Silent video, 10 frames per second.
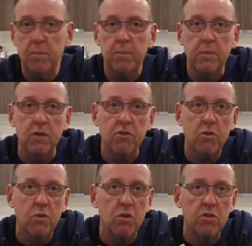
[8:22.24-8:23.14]
it's
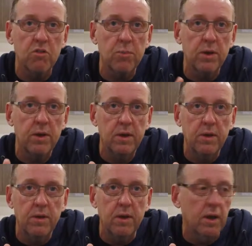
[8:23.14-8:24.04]
crisp,
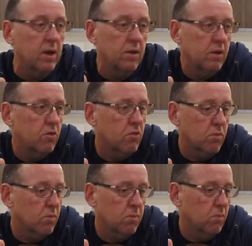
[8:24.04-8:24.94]
and it's
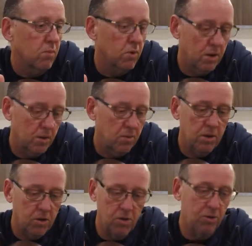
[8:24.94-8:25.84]
really, really
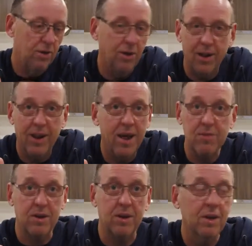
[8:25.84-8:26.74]
good. I love
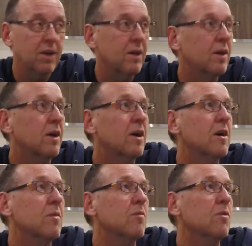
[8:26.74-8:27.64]
it.
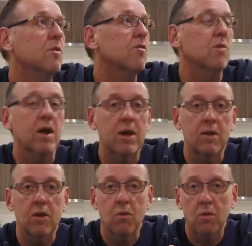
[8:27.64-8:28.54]
For an
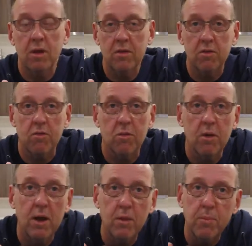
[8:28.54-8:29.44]
Australian audience, it's
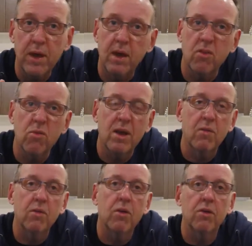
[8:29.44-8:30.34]
around about
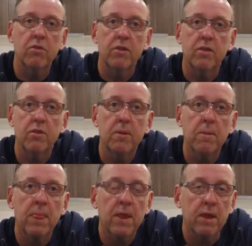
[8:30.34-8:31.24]
$300 delivered
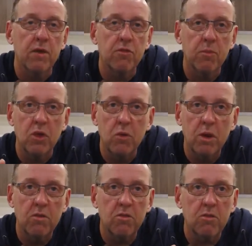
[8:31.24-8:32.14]
from the
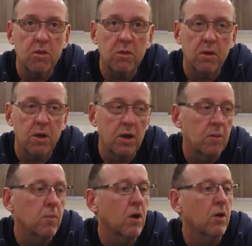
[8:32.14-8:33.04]
US.
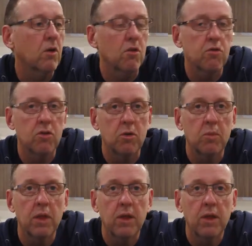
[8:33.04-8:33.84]
I got it from